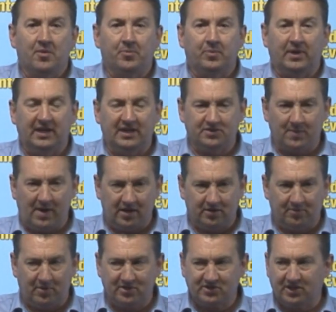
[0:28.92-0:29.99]
Please
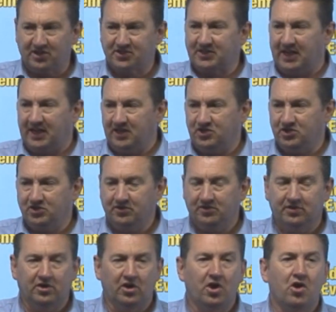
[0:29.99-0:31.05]
welcome onto the stage
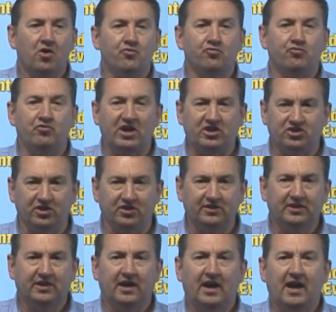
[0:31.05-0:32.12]

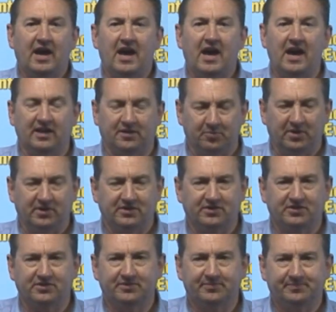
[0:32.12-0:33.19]
Richard
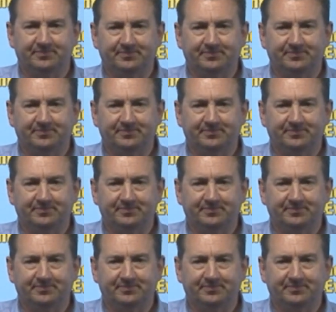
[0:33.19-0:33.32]
Edmonds.